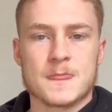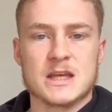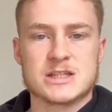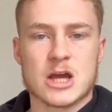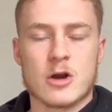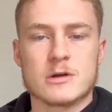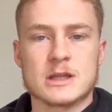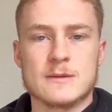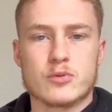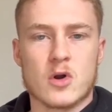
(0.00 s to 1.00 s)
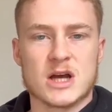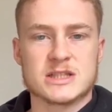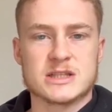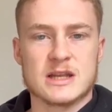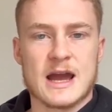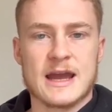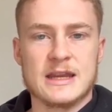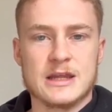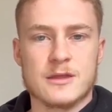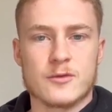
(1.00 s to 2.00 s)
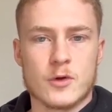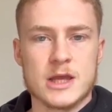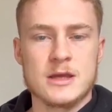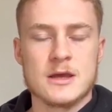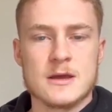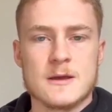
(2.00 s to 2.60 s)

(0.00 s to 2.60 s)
He's currently priced at 83,